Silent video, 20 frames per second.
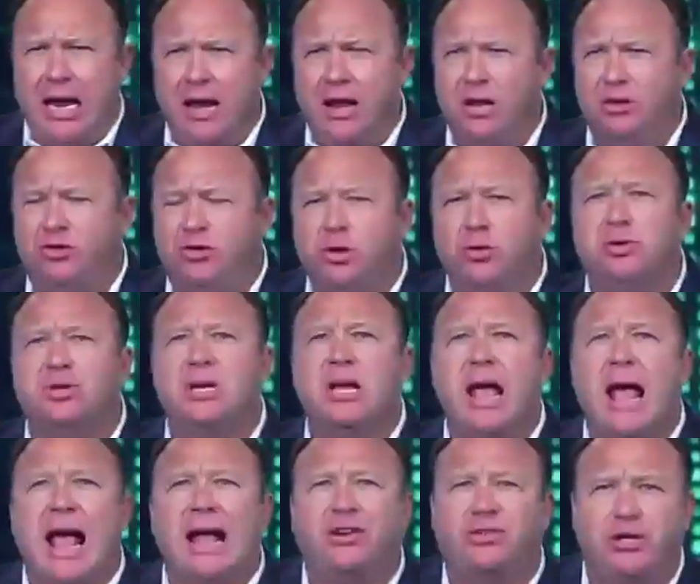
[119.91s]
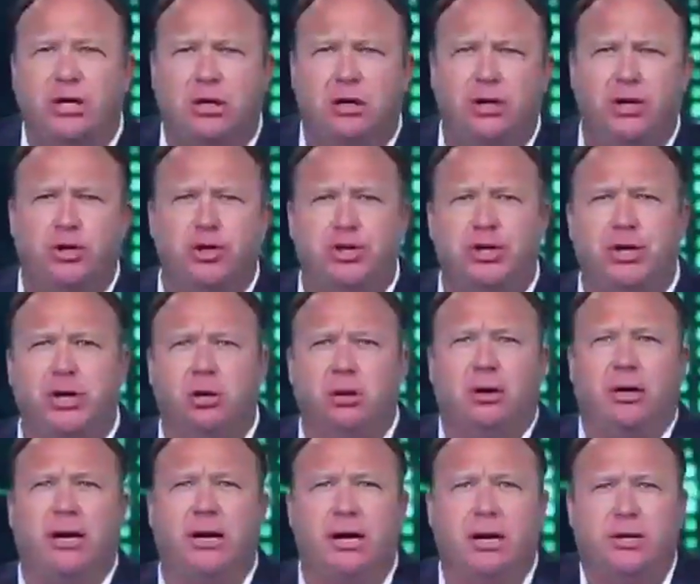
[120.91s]
and enthusiastically
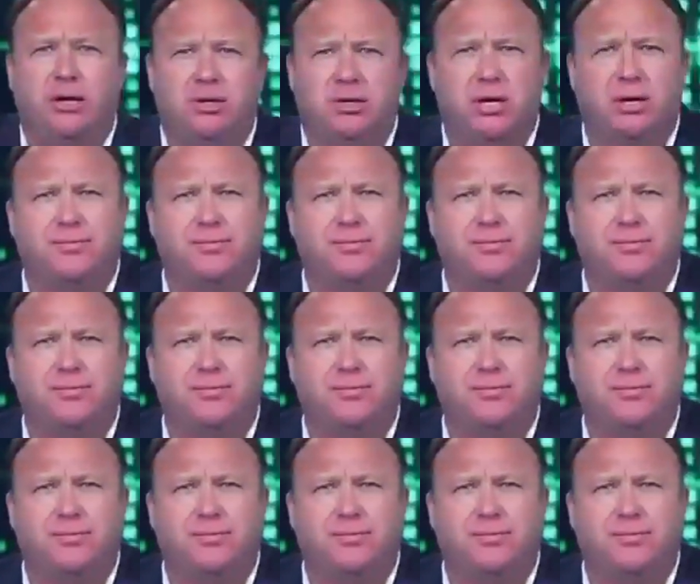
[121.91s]
cheerleading